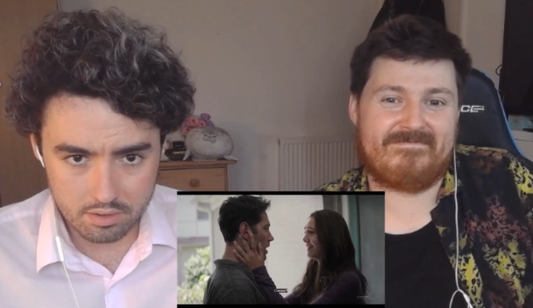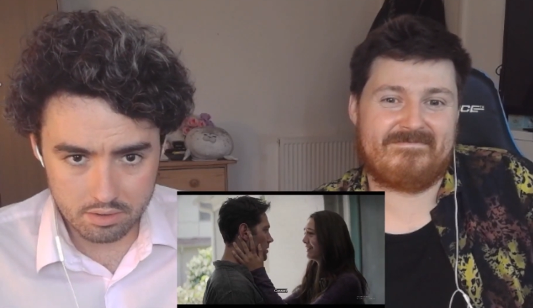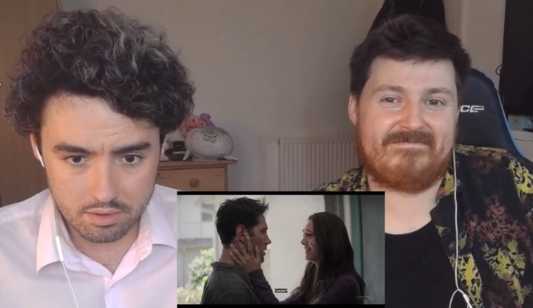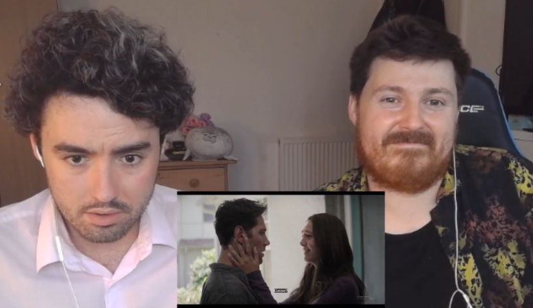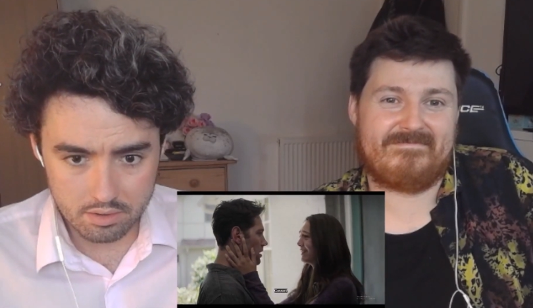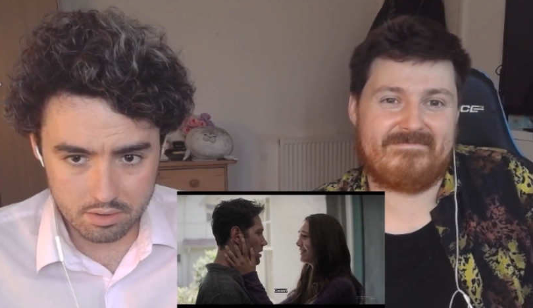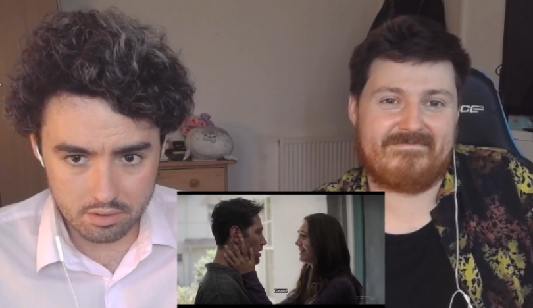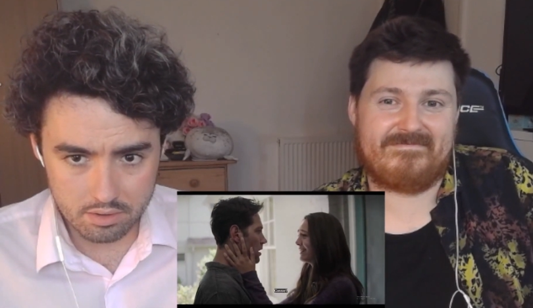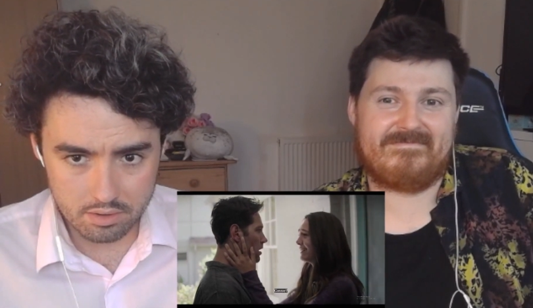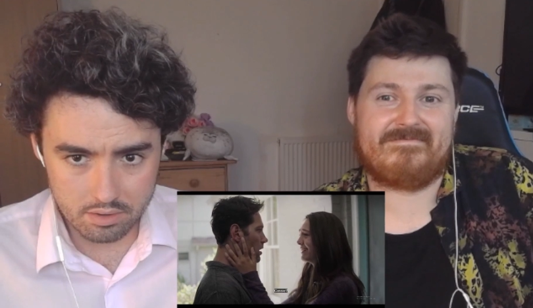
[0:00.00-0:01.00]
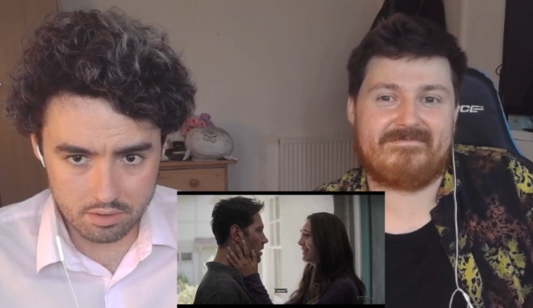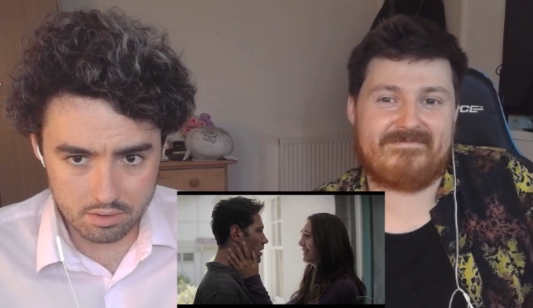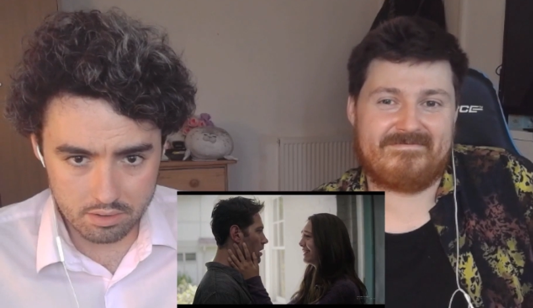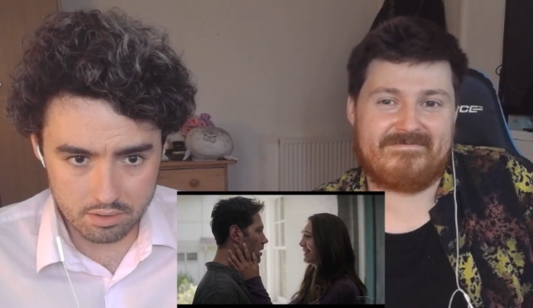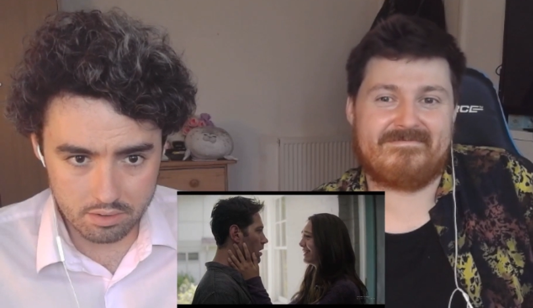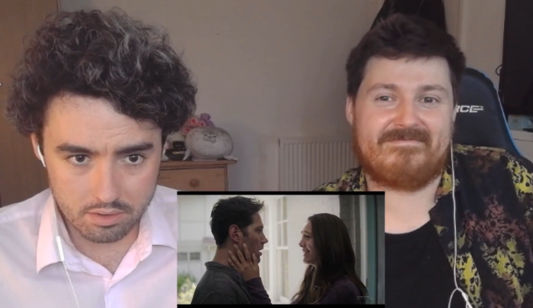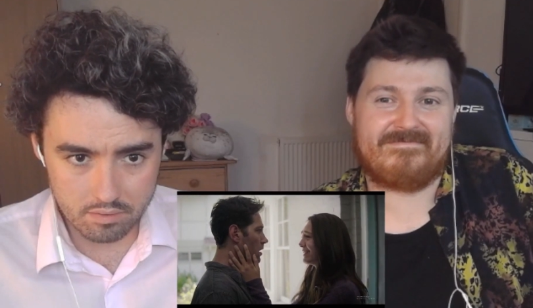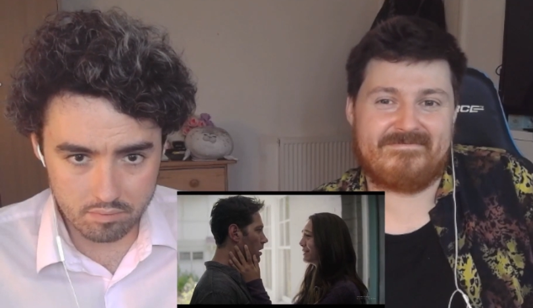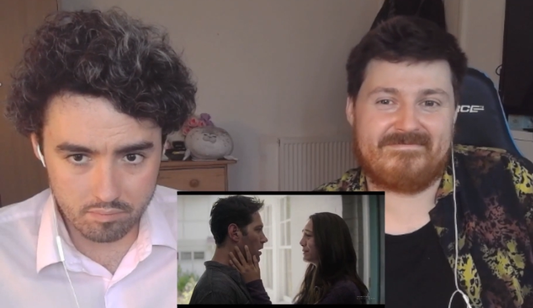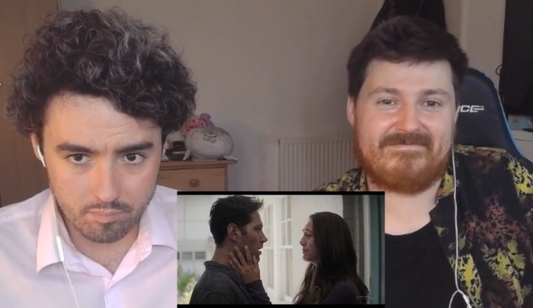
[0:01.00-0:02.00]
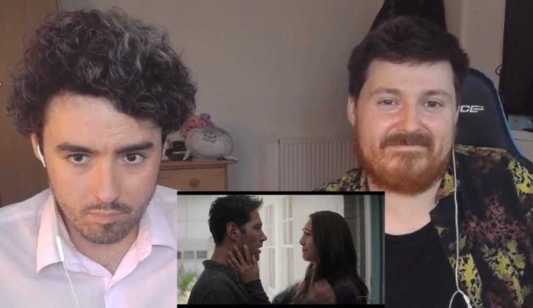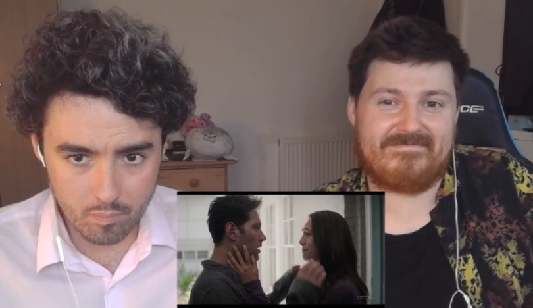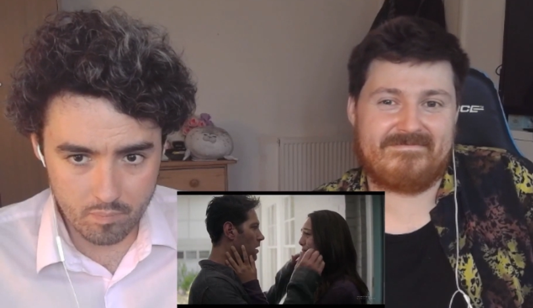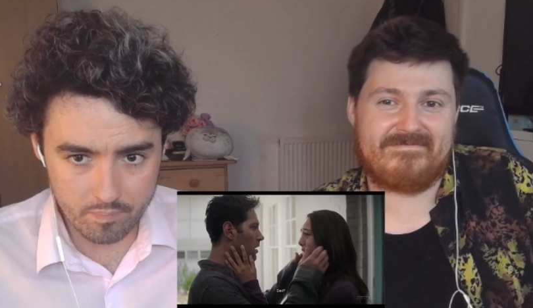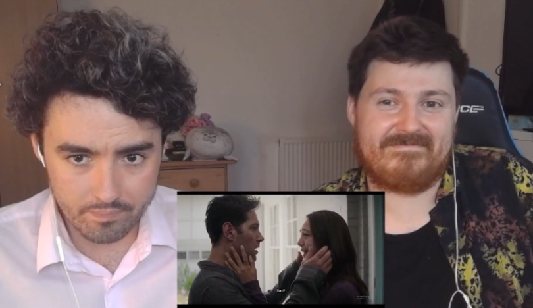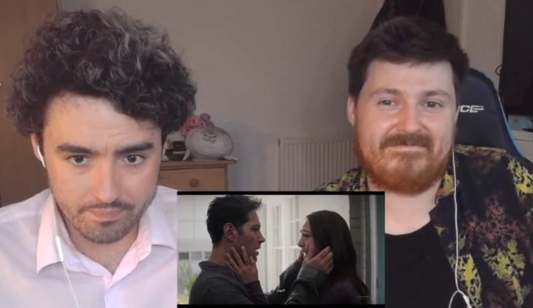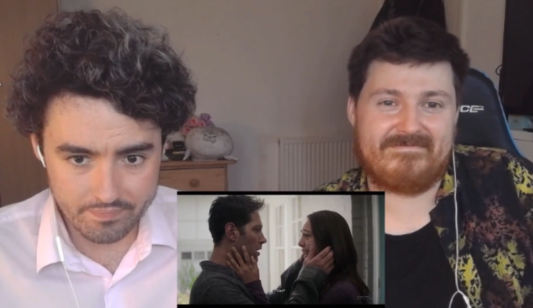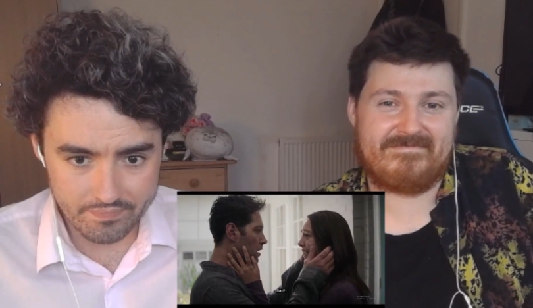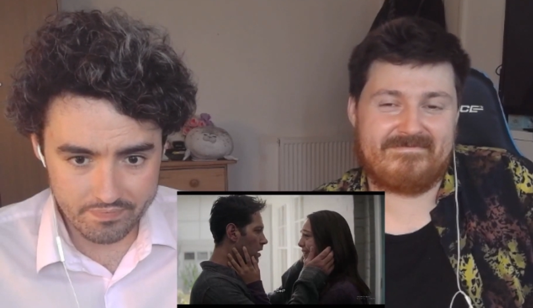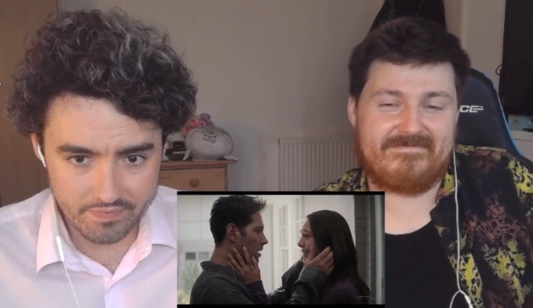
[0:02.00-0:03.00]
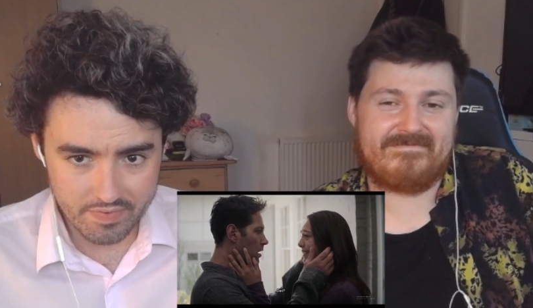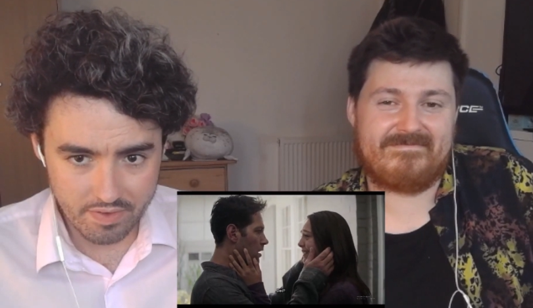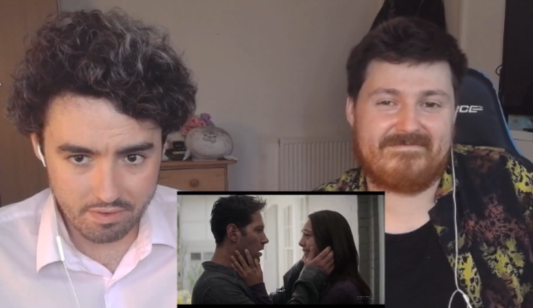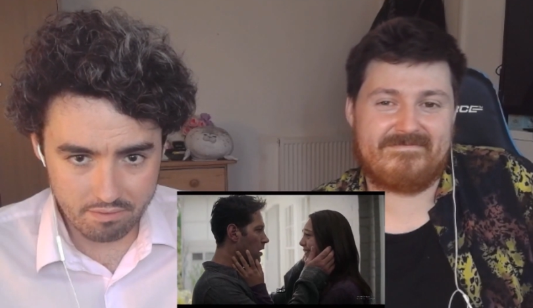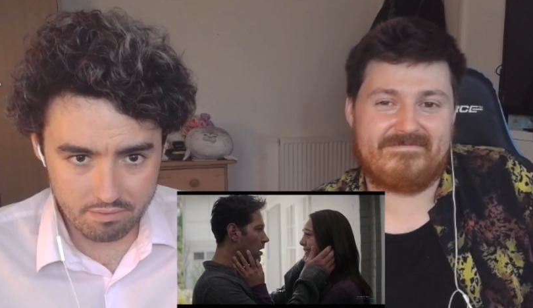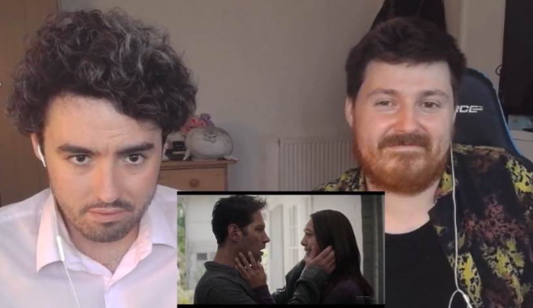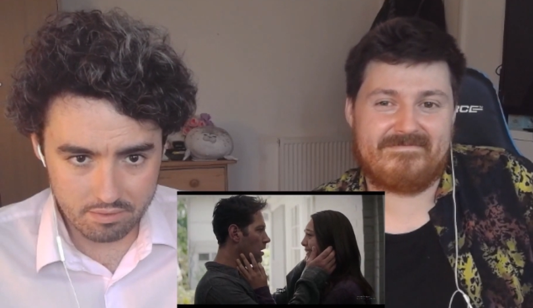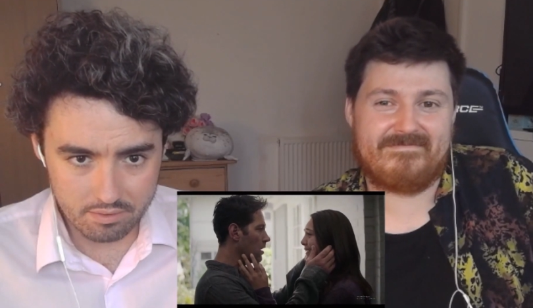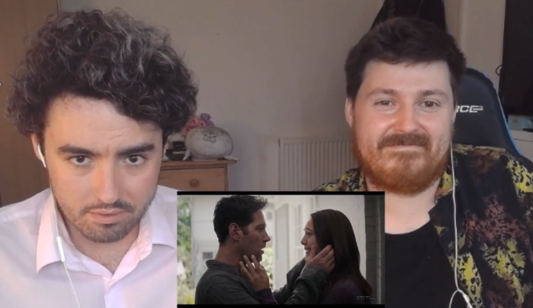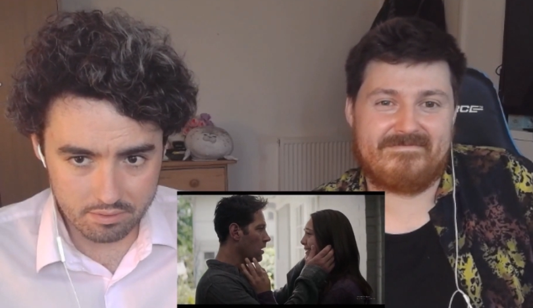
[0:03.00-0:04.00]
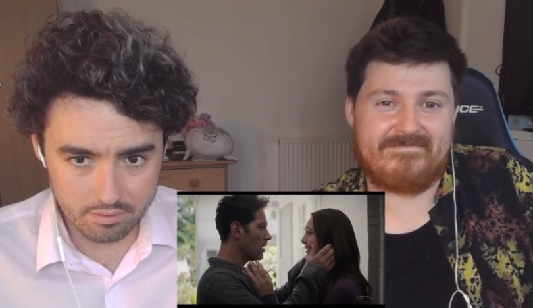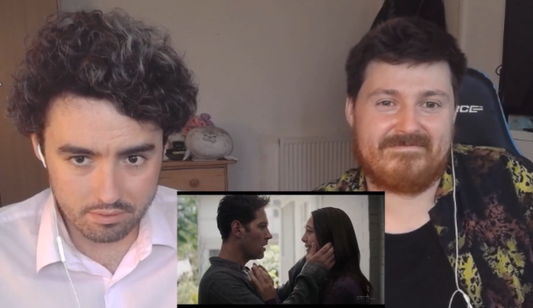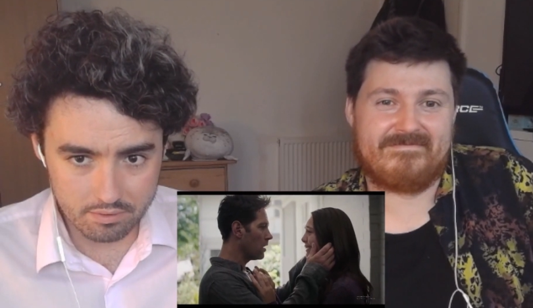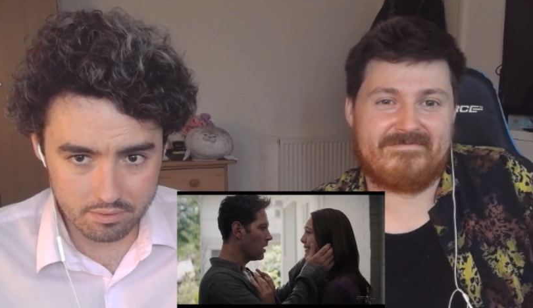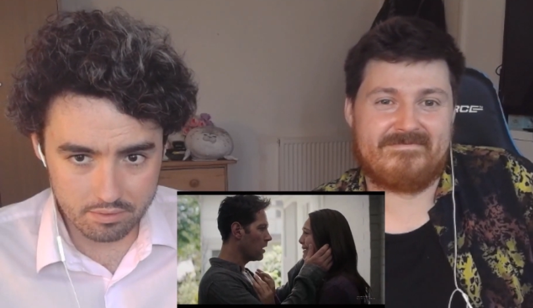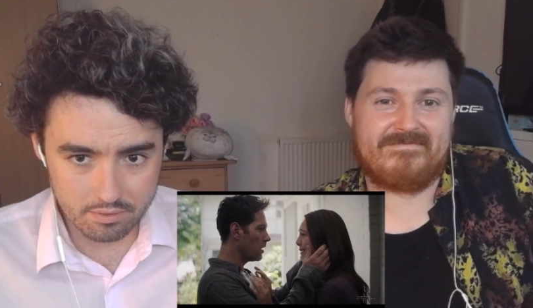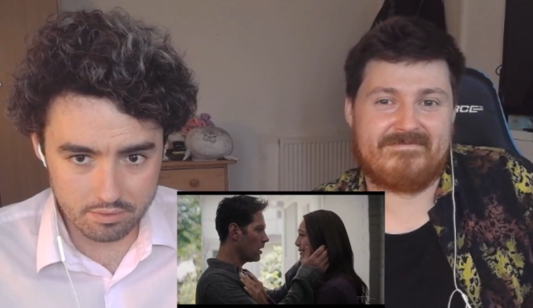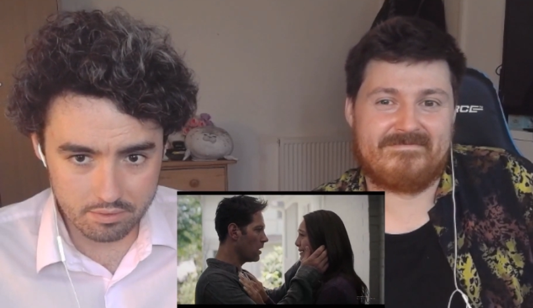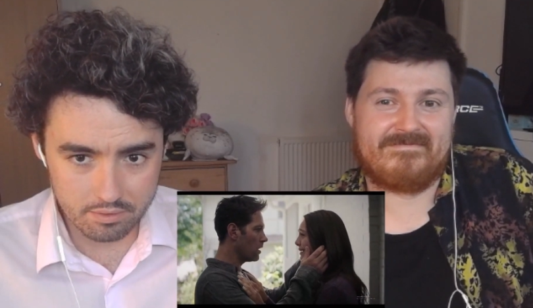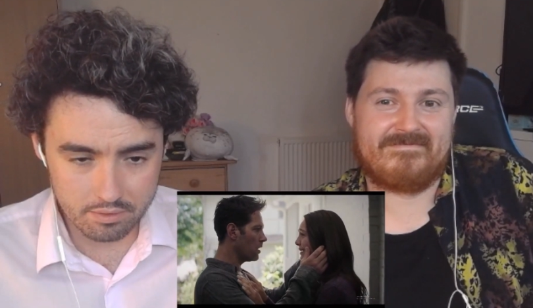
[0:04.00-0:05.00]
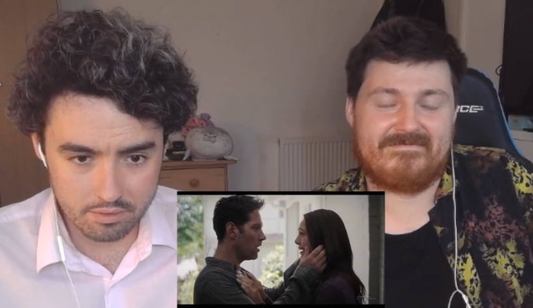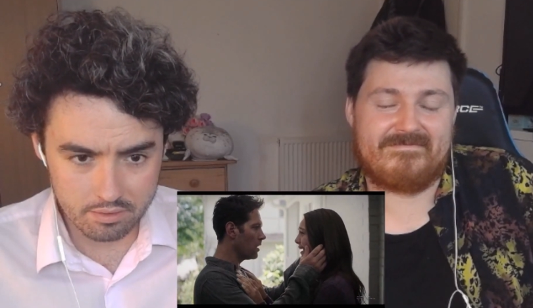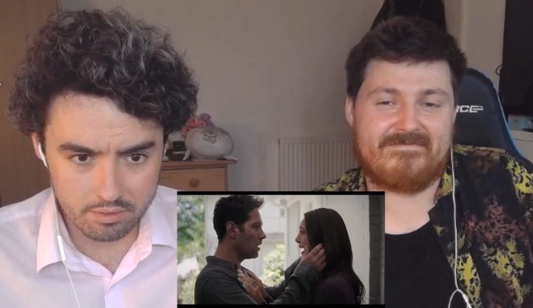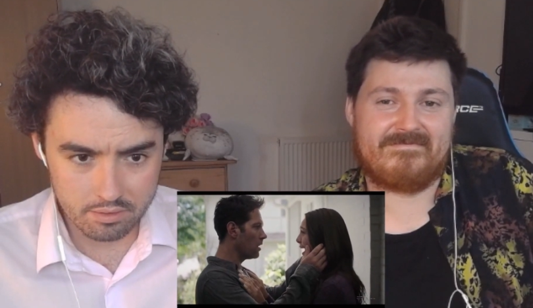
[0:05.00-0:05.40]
(silence)